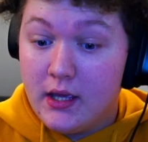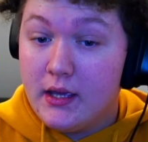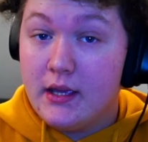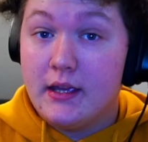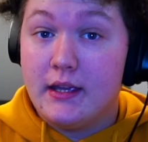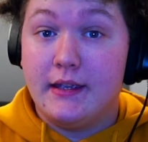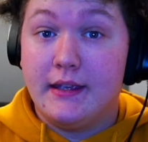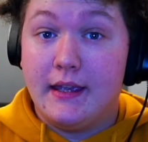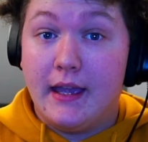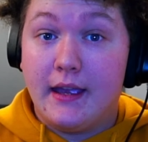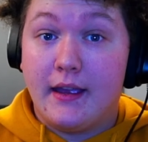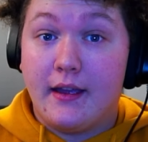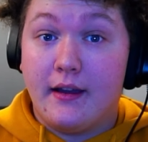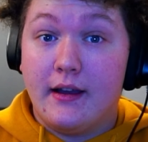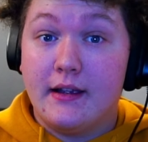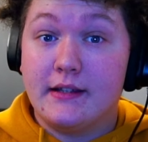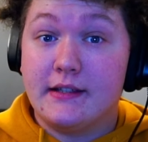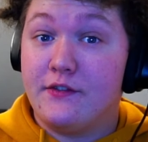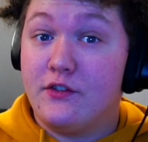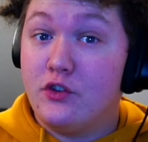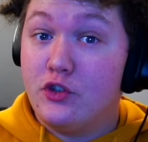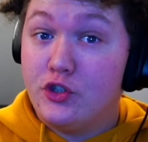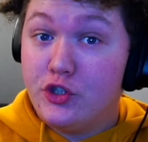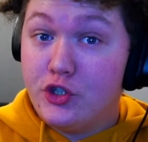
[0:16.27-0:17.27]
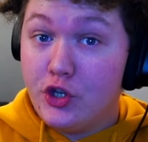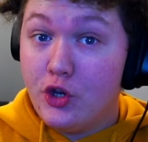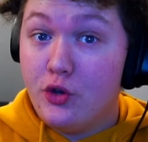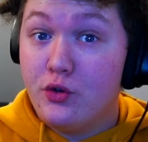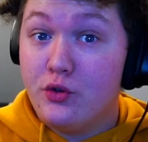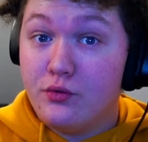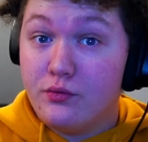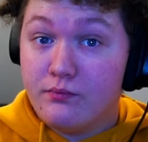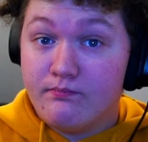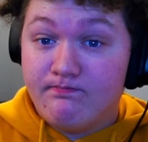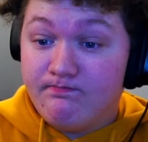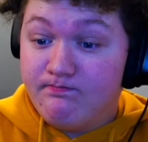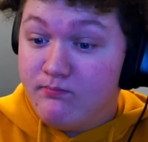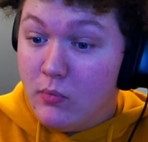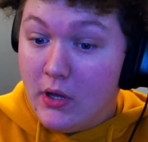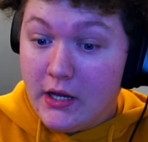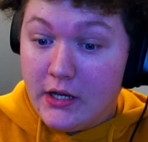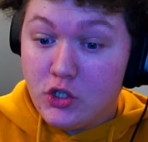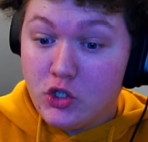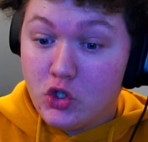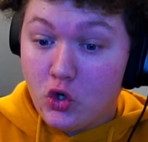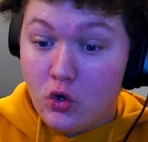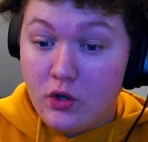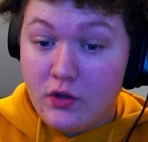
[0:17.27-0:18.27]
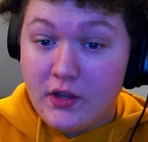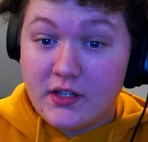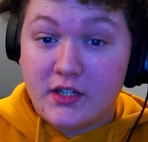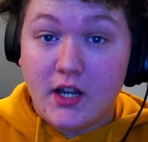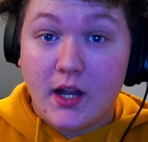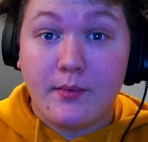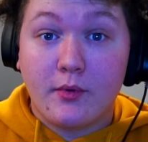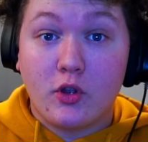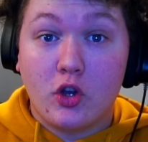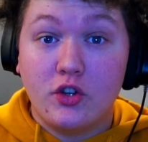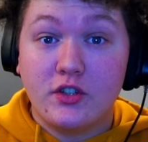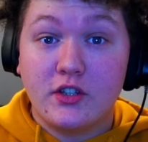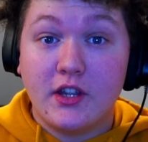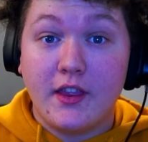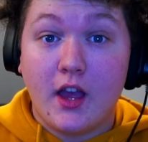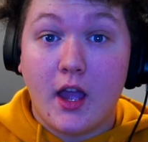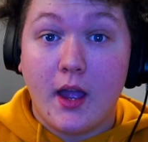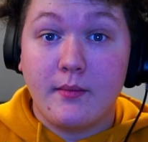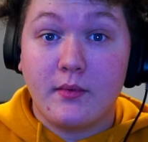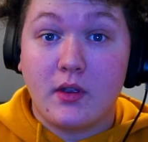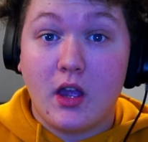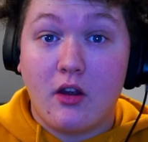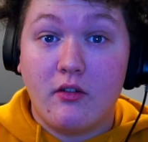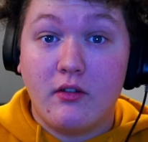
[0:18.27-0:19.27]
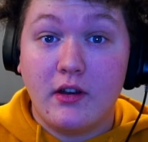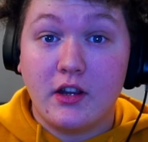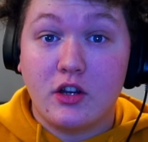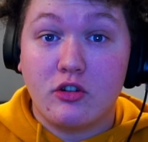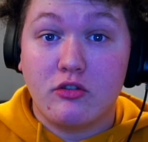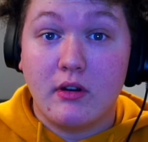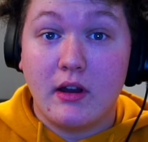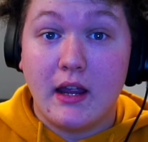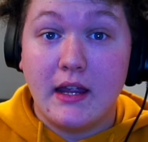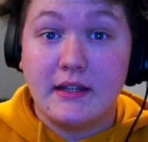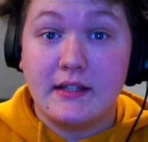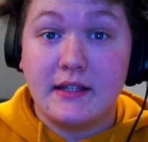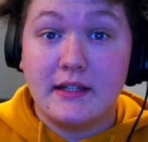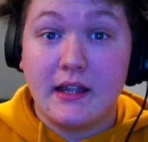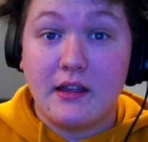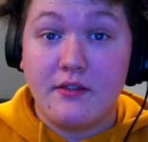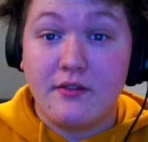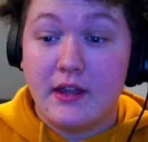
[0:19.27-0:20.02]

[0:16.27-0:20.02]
yeah guys, if you do enjoy this type of content that I'm currently creating,